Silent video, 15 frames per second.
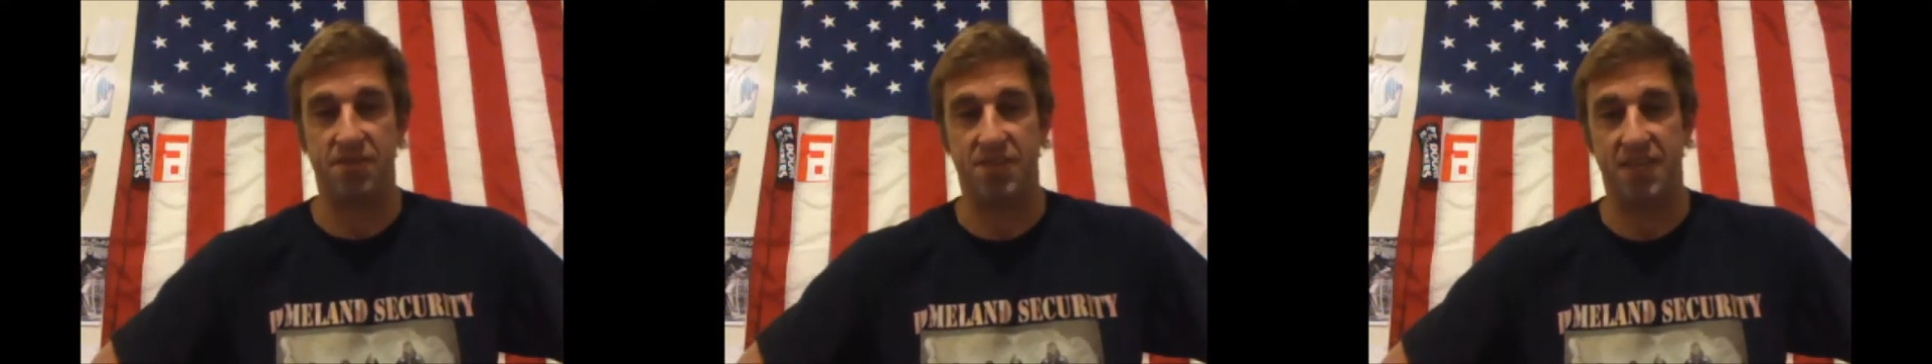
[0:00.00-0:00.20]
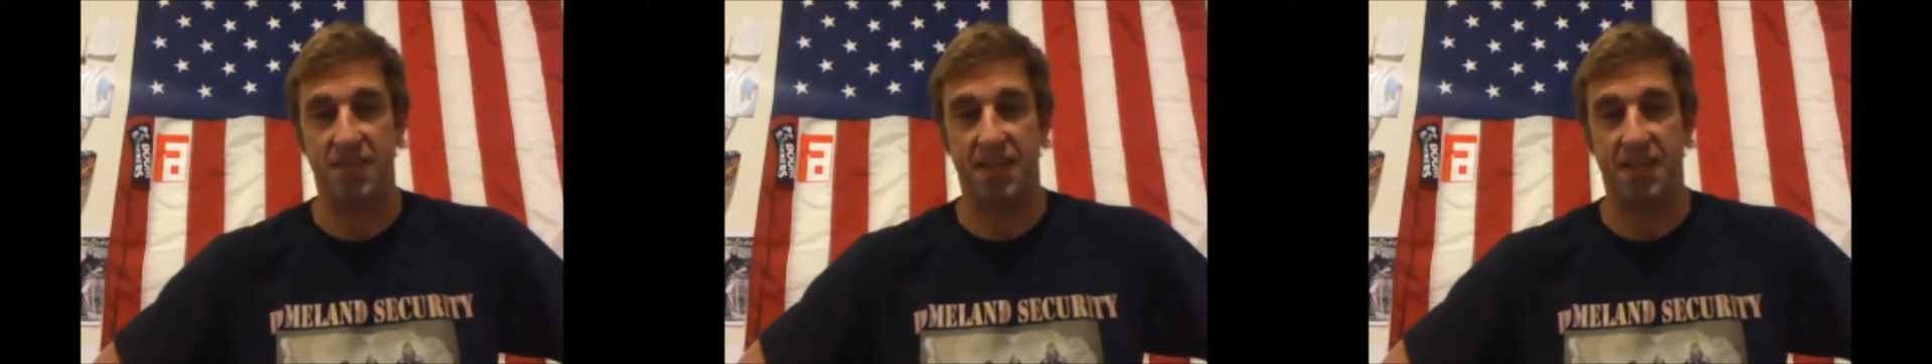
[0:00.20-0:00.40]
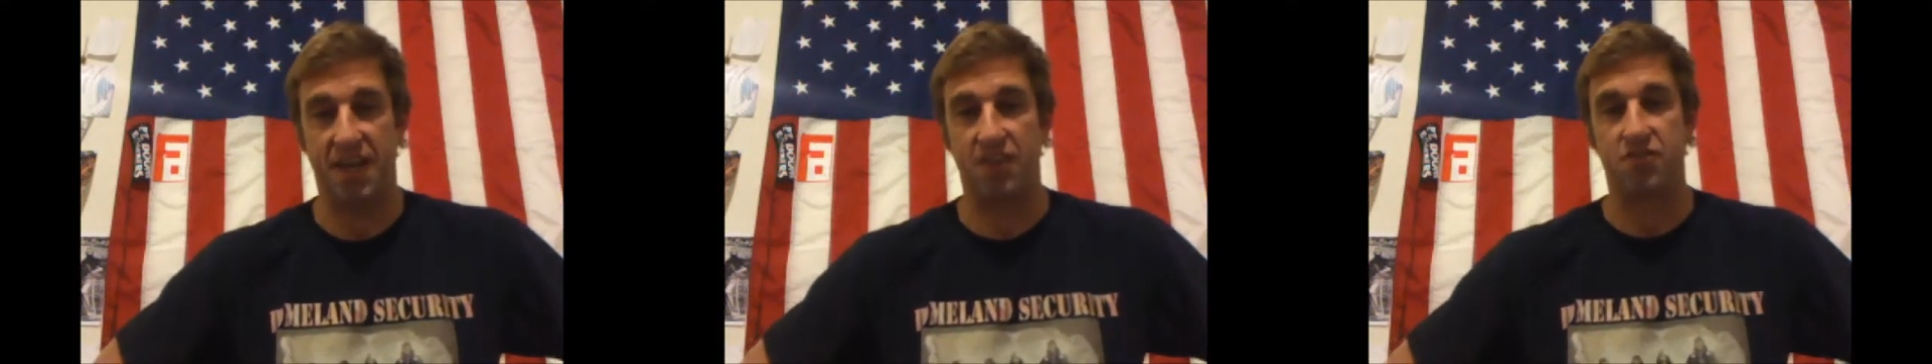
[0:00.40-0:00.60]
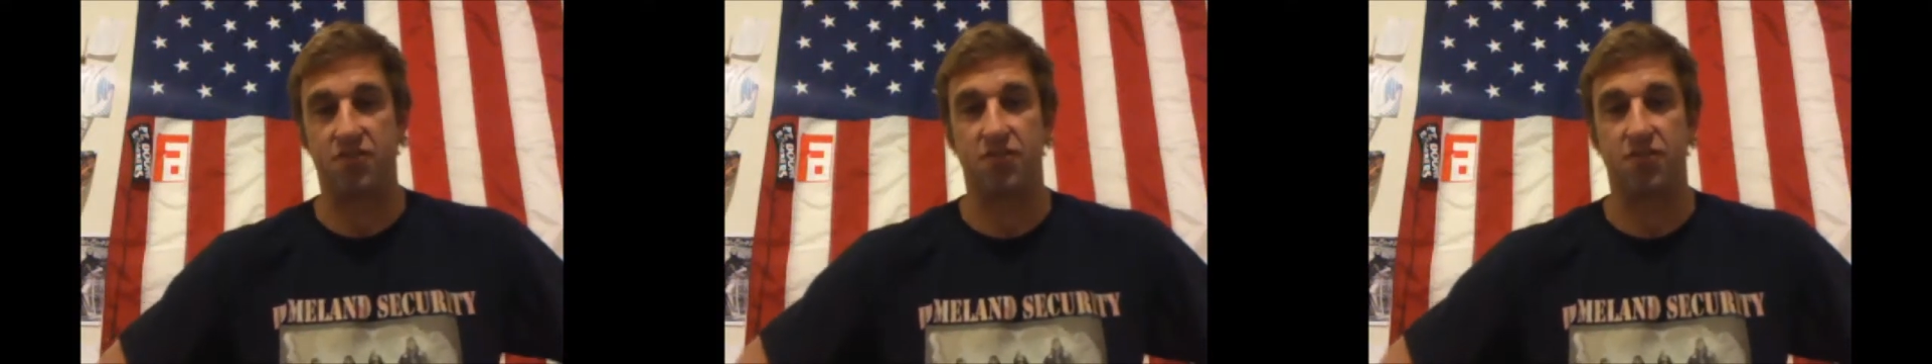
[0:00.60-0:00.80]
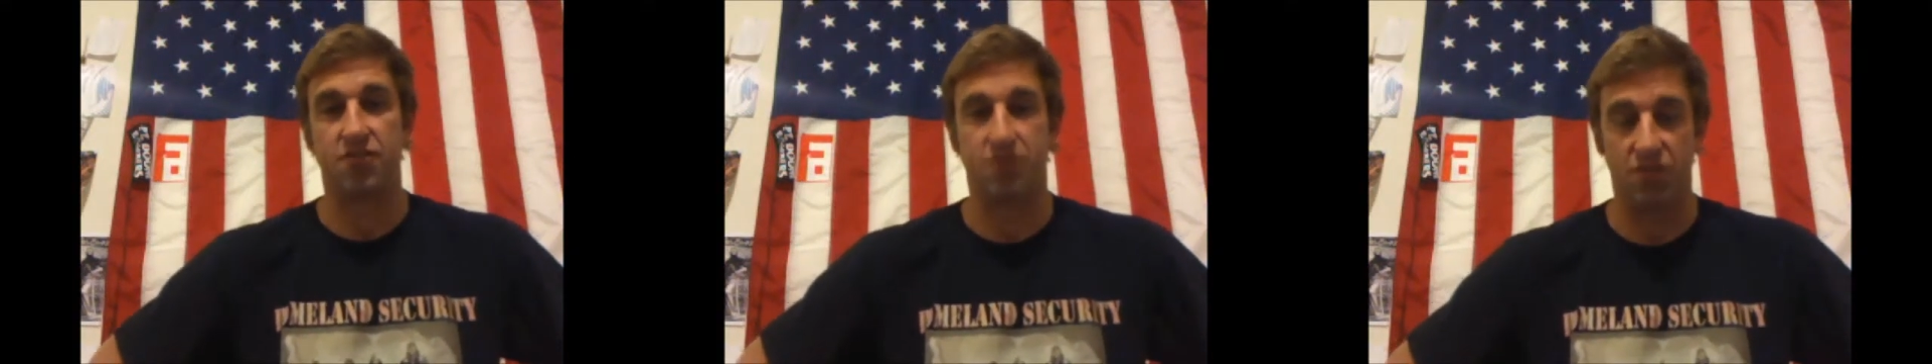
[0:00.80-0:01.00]
City
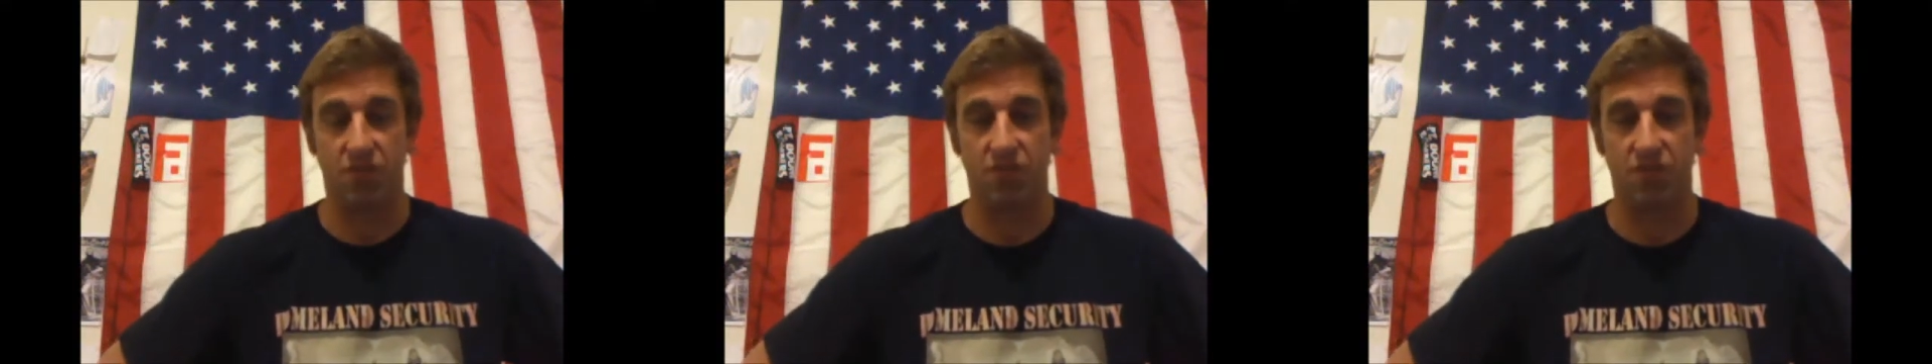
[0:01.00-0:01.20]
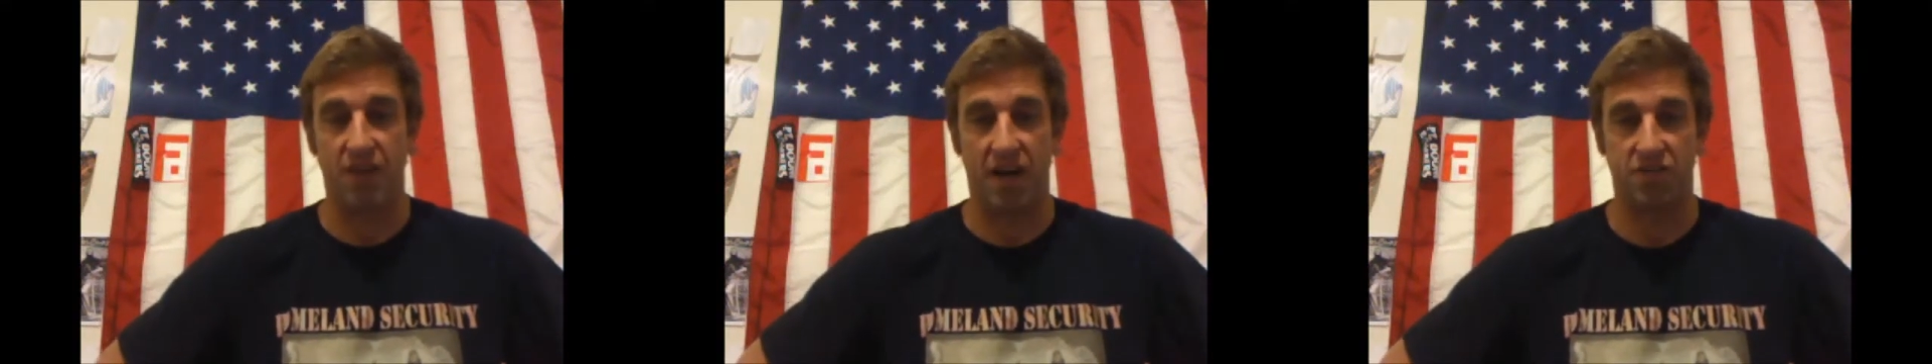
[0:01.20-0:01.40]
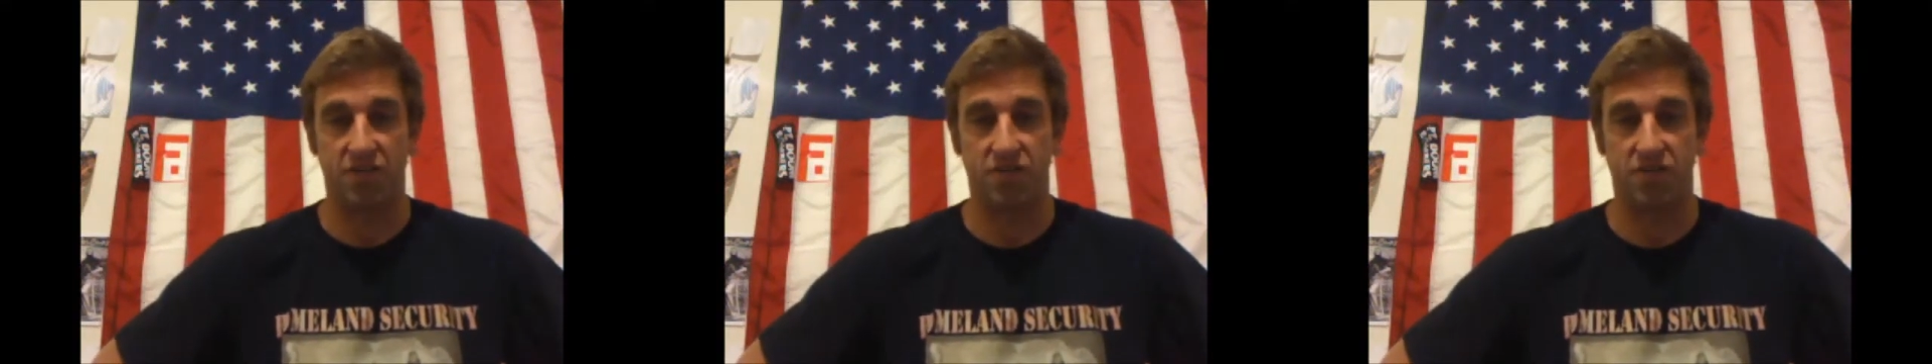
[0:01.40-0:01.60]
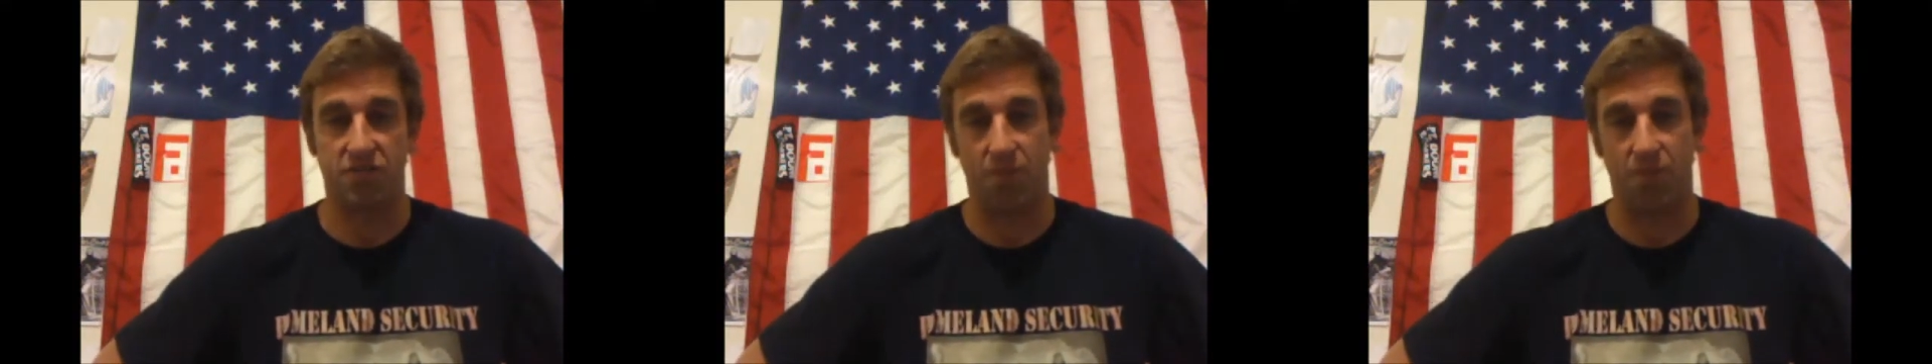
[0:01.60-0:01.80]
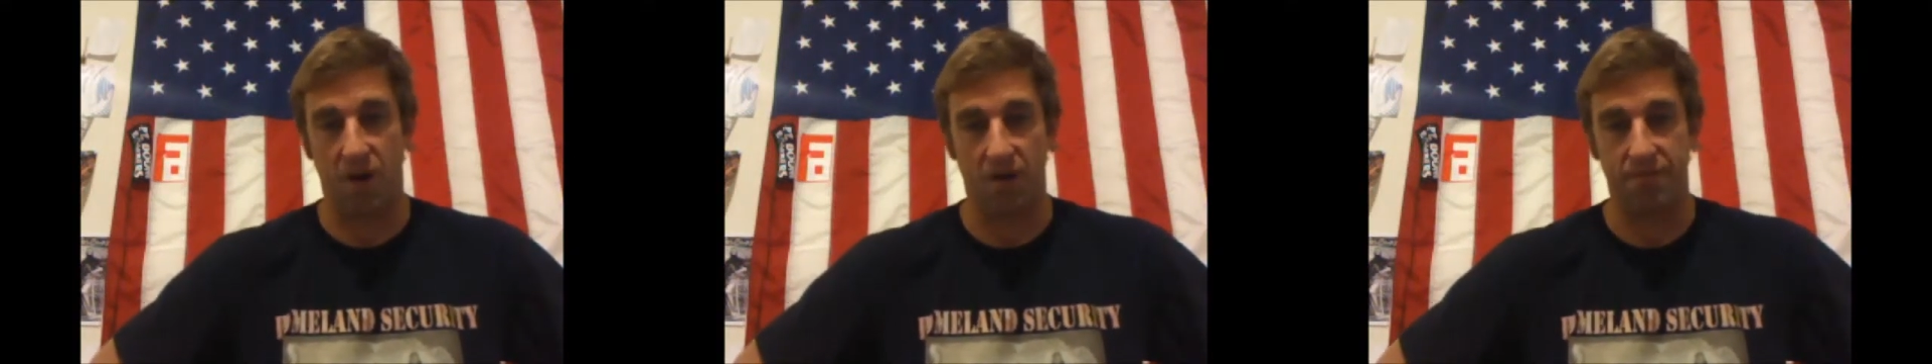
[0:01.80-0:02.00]
Council
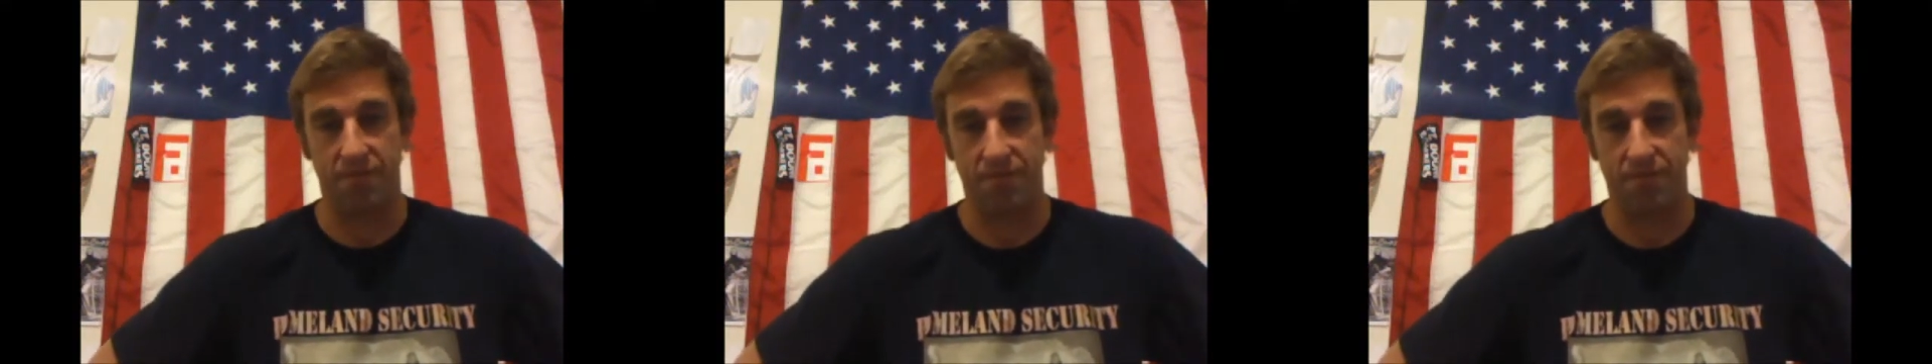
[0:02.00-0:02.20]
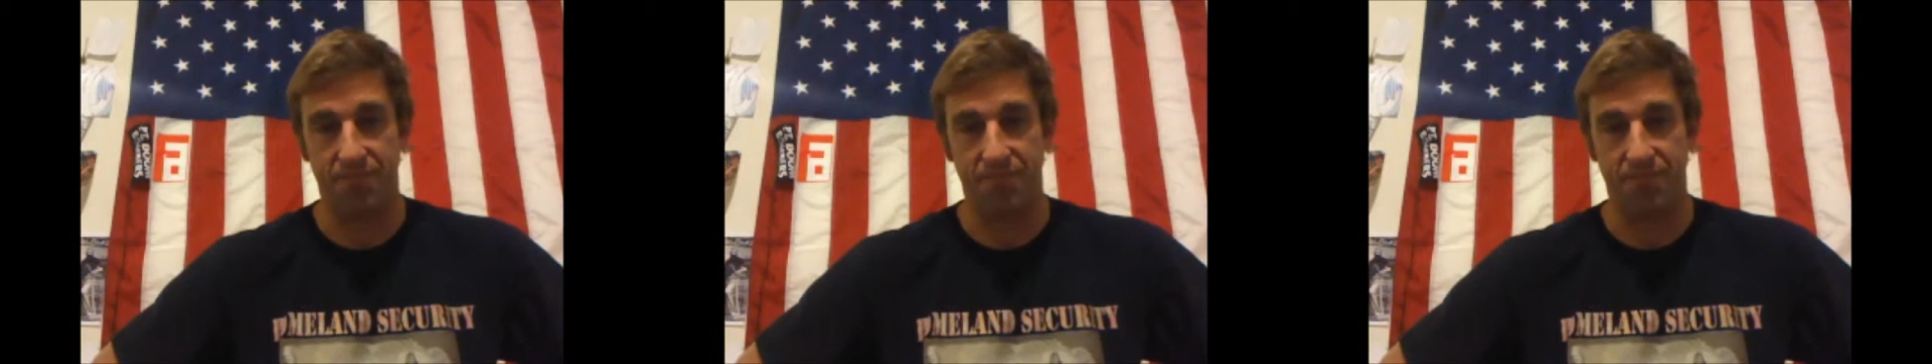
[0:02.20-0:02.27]
2012.